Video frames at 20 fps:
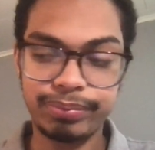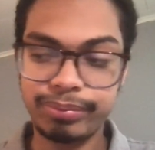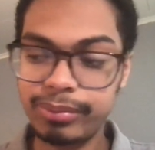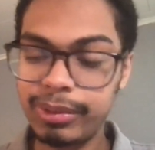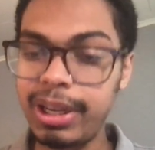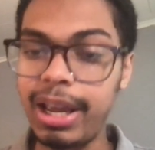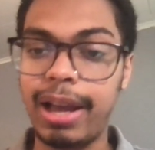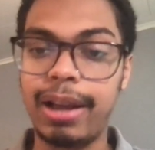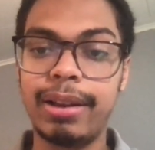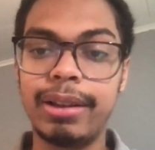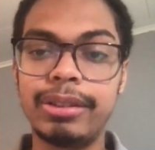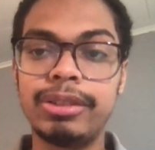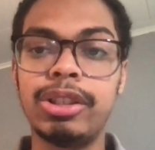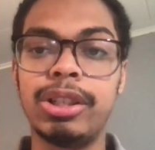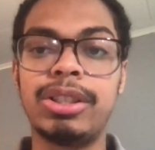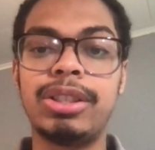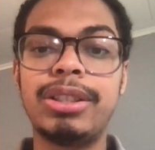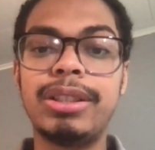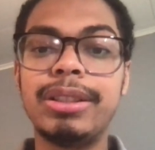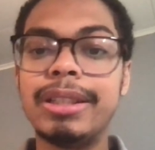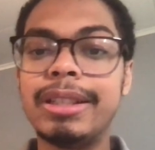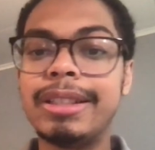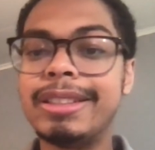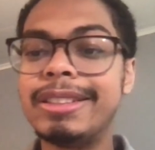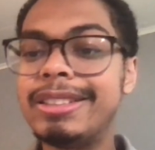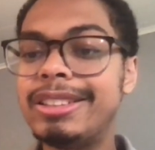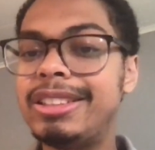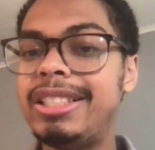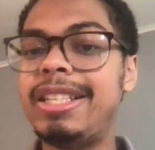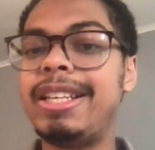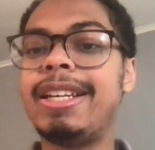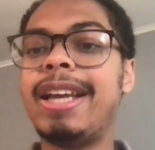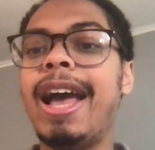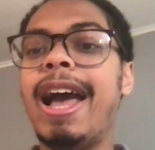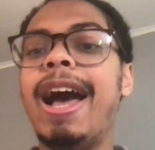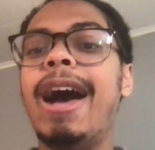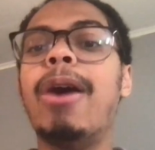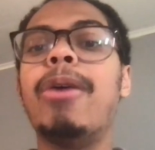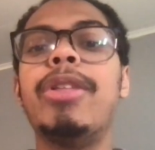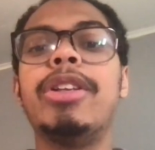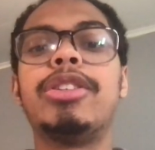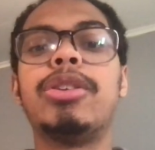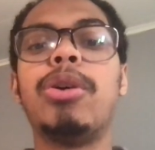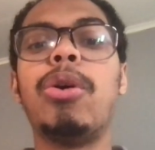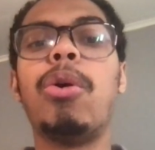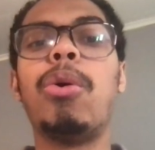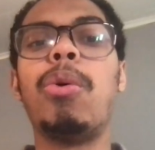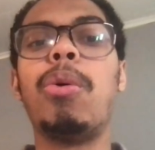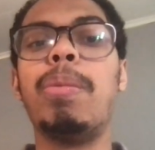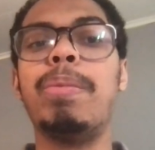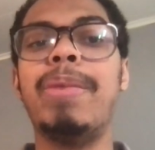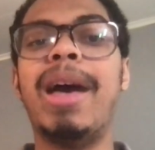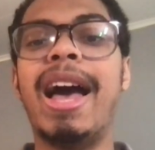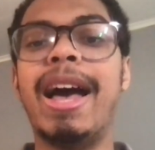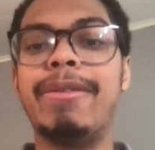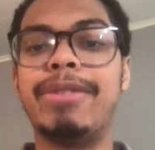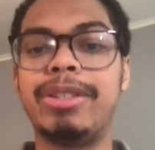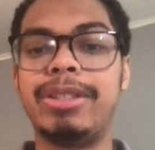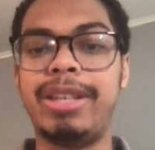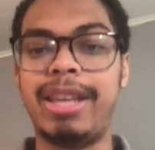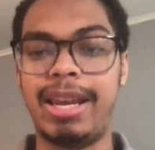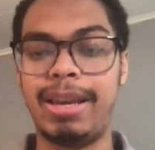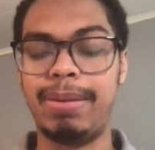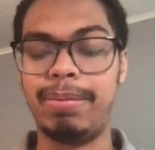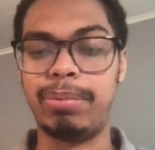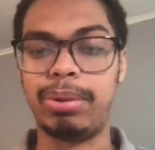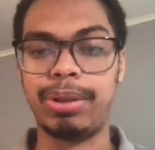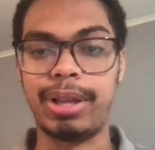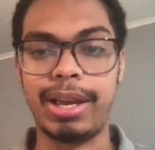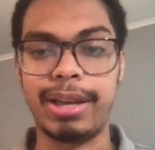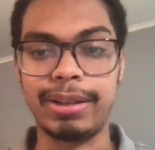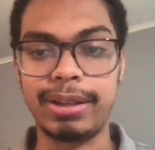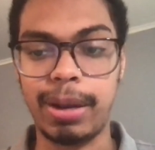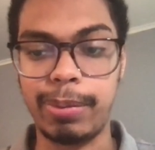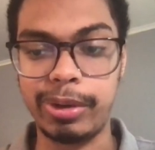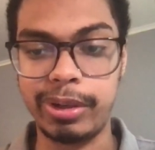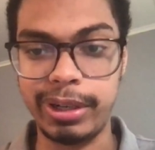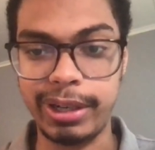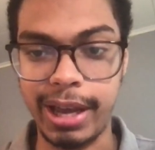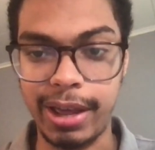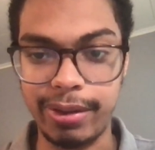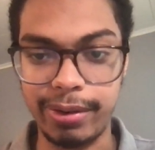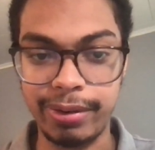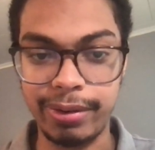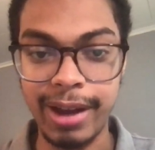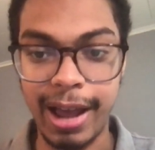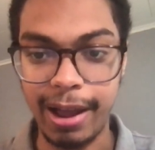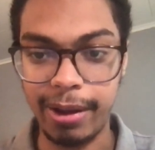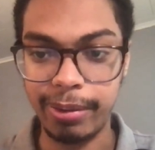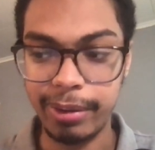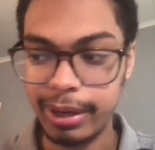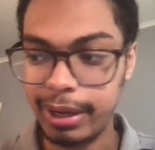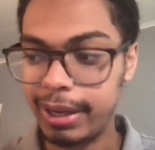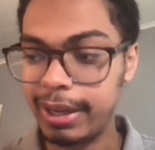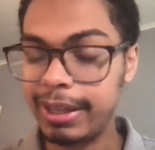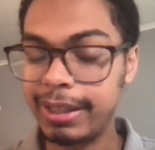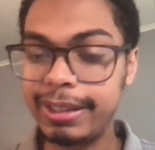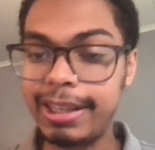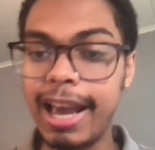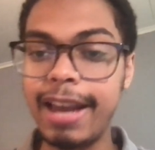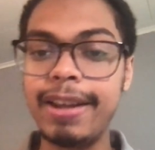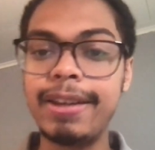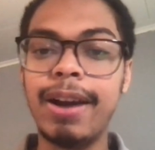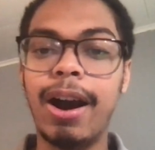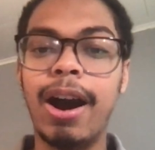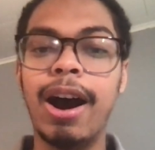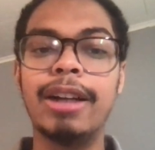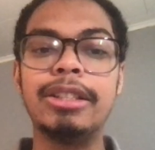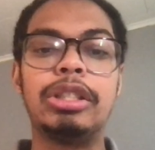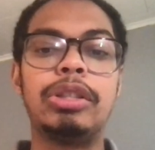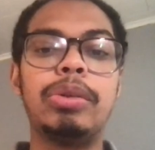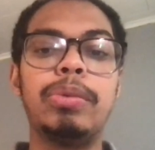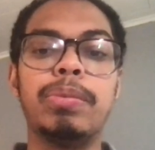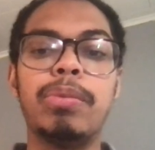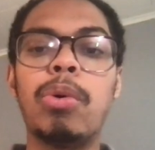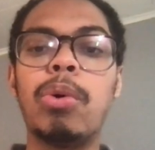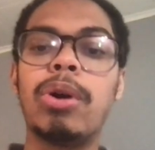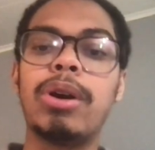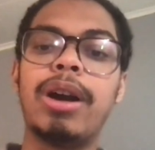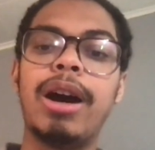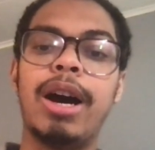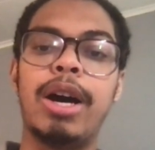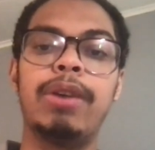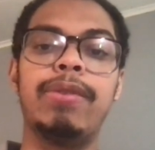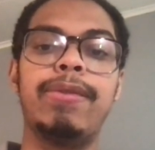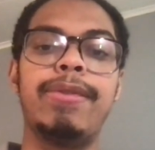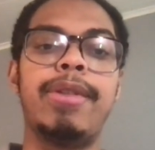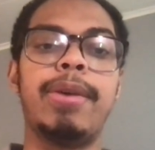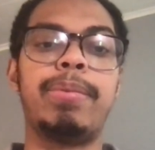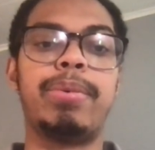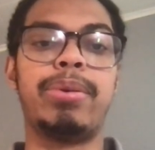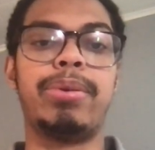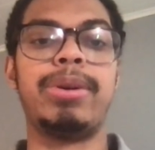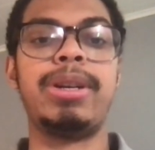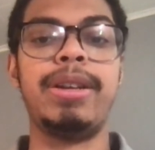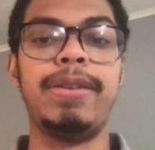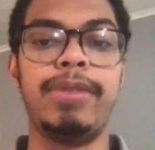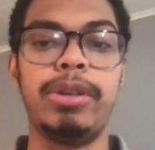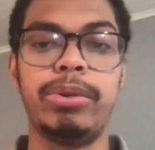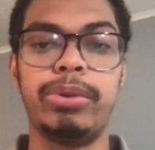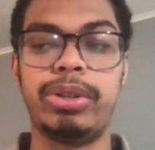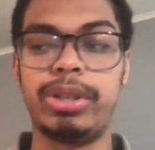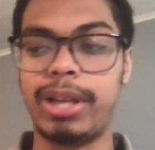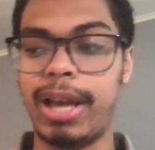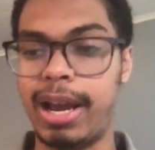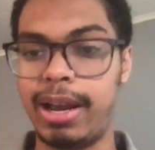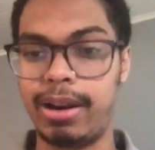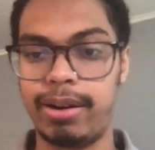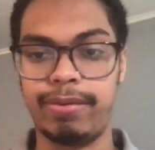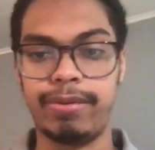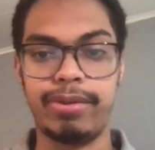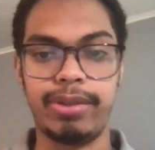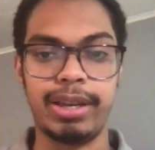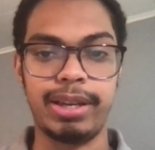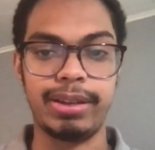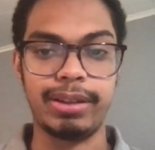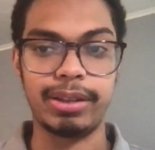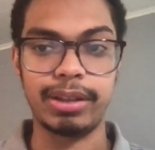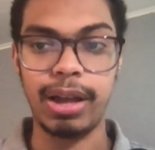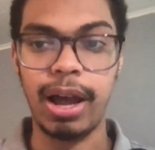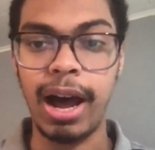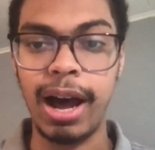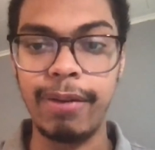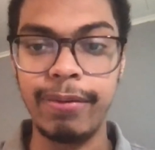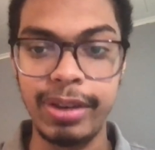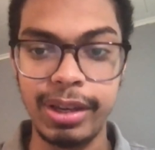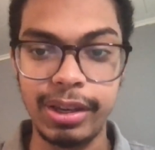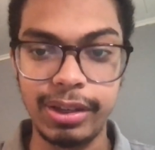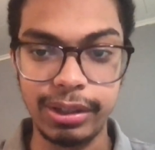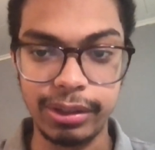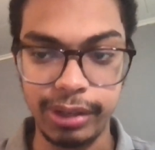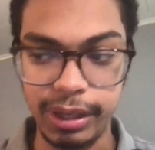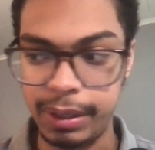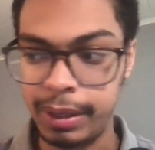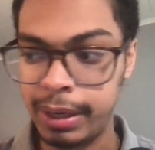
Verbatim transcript: yeah, just seeing how this whole Mavs game plan comes together. Now, getting onto more of the preview side of things. Obviously,